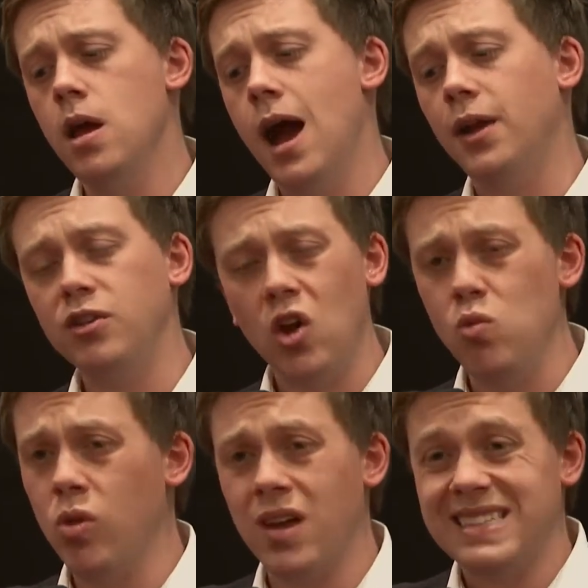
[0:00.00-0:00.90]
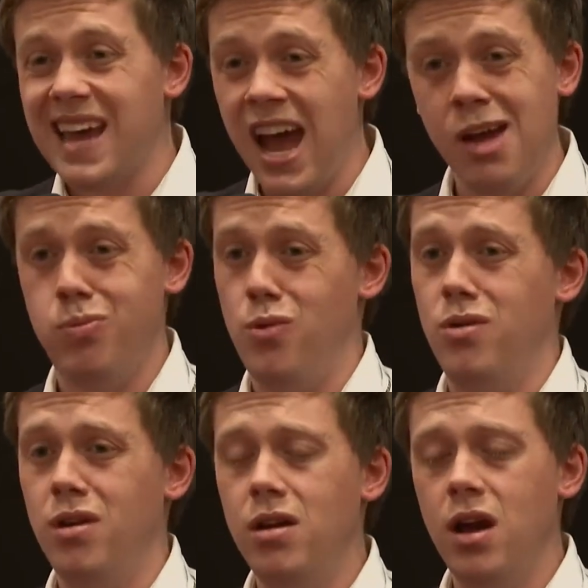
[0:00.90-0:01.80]
And I don't want that to happen.
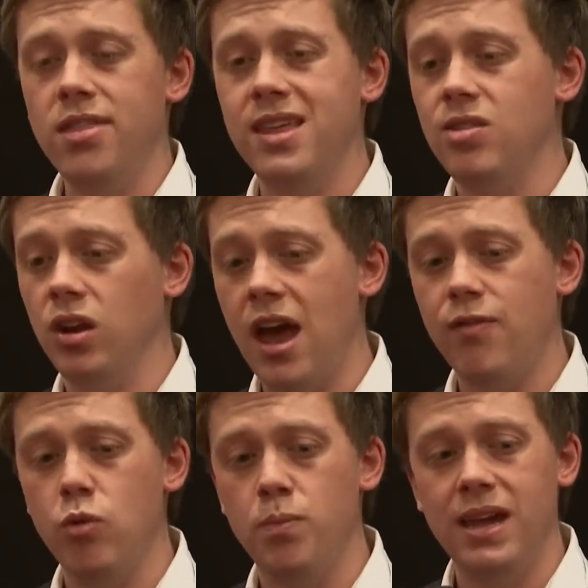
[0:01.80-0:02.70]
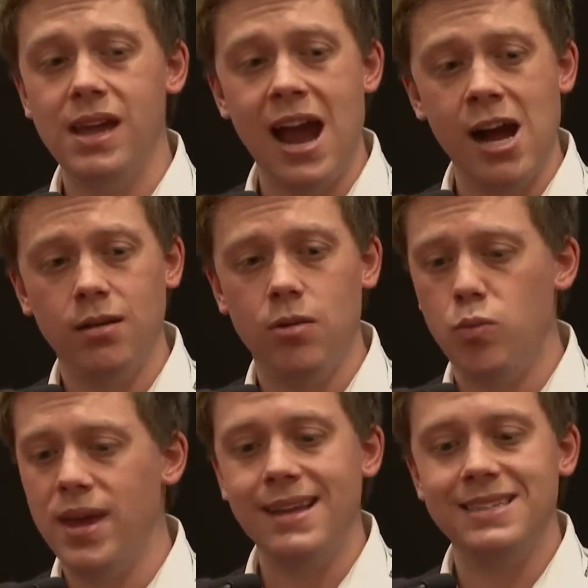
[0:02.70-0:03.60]
I think the left will be, it will
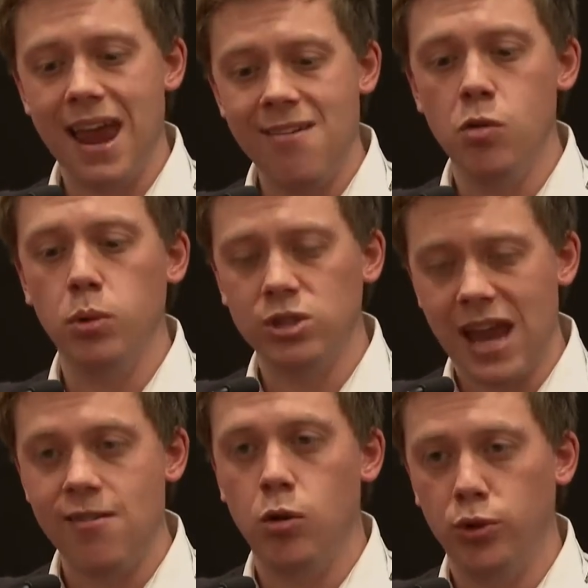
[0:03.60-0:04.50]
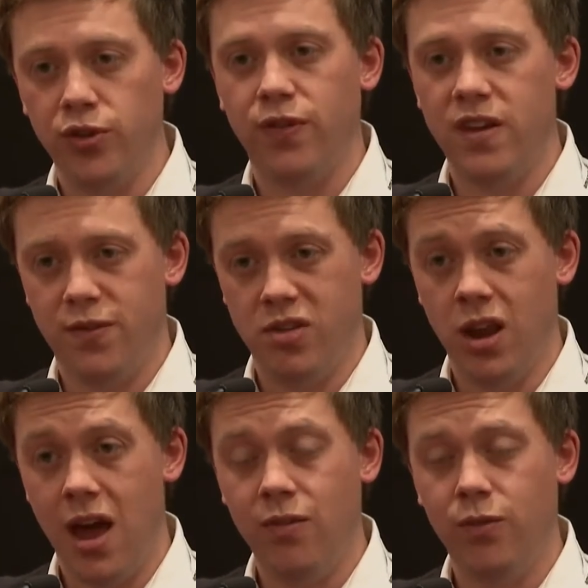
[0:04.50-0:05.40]
be a terrible, terrible defeat for the
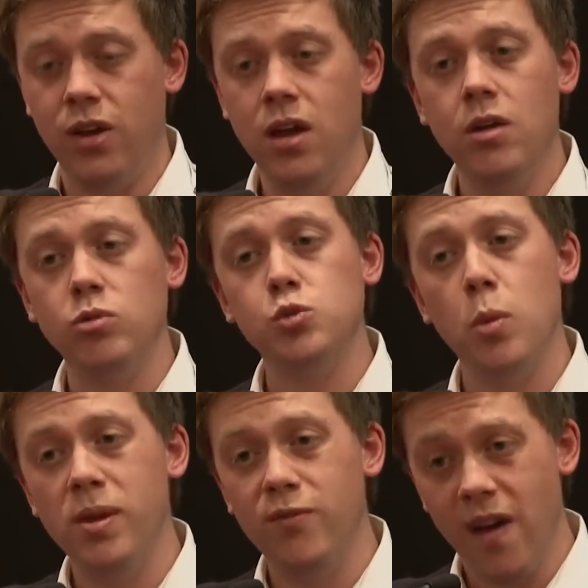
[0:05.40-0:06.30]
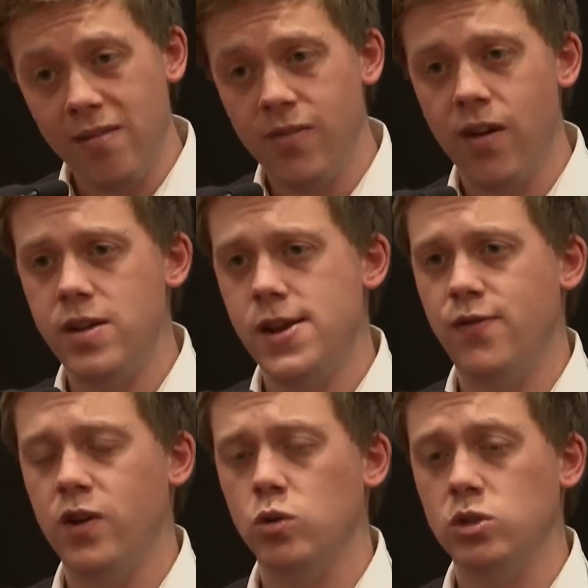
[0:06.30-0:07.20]
left, which will be very, very
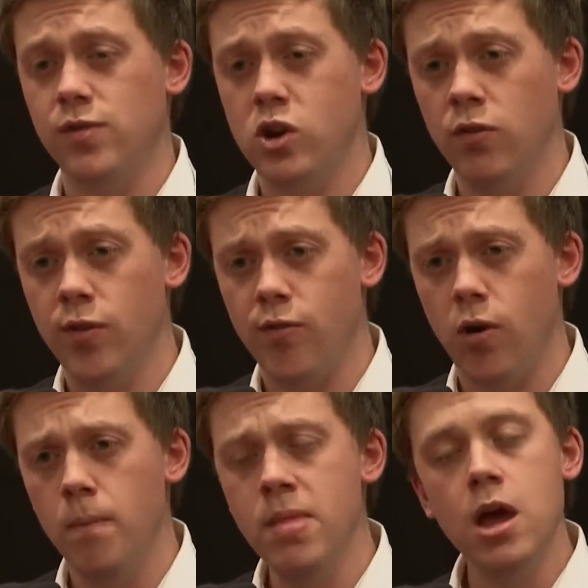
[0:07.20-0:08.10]
difficult to recover from.